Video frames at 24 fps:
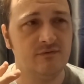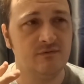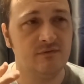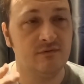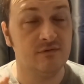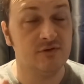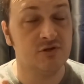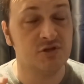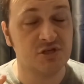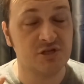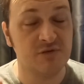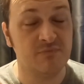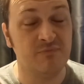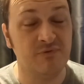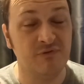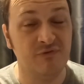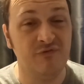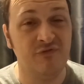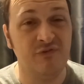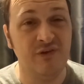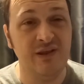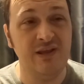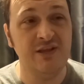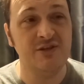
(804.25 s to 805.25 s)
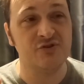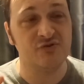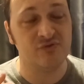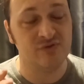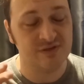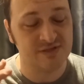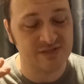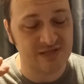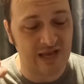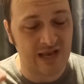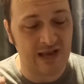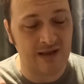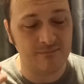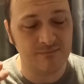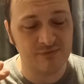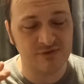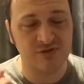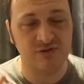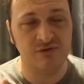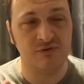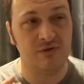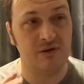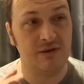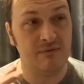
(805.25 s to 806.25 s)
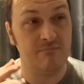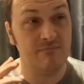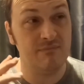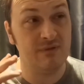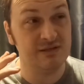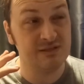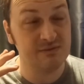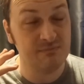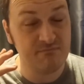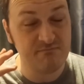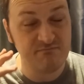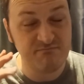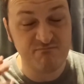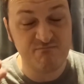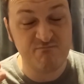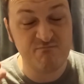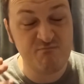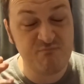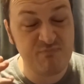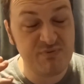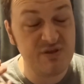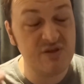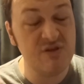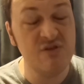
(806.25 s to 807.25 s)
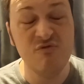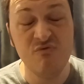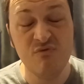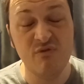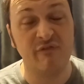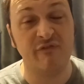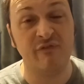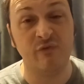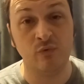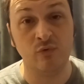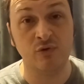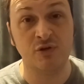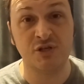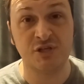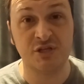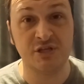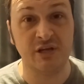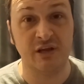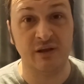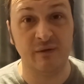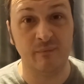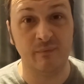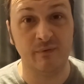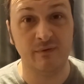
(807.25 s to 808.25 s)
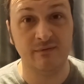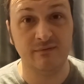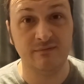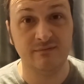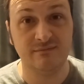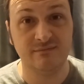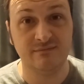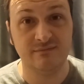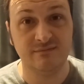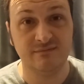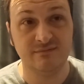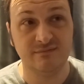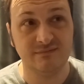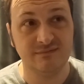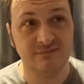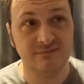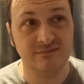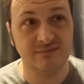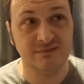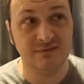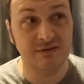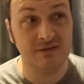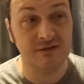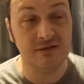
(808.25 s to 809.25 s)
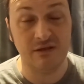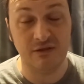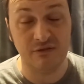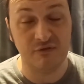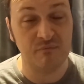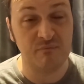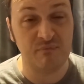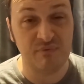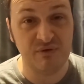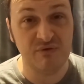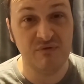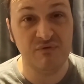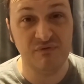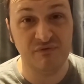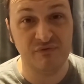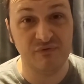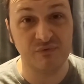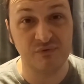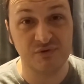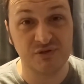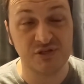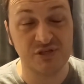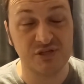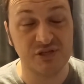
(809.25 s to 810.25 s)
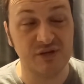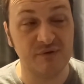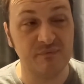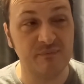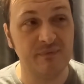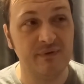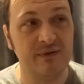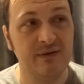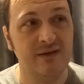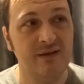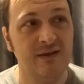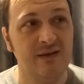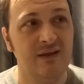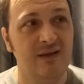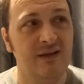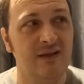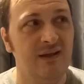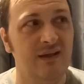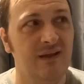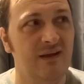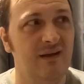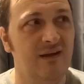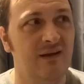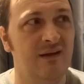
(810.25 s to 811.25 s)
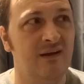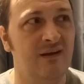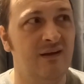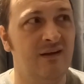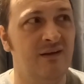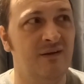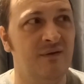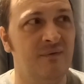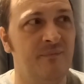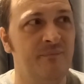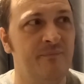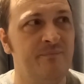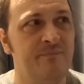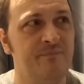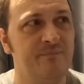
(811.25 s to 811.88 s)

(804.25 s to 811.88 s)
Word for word: the ship of V'ger is absolutely, it's a beautiful ship, another beautiful ship. Um,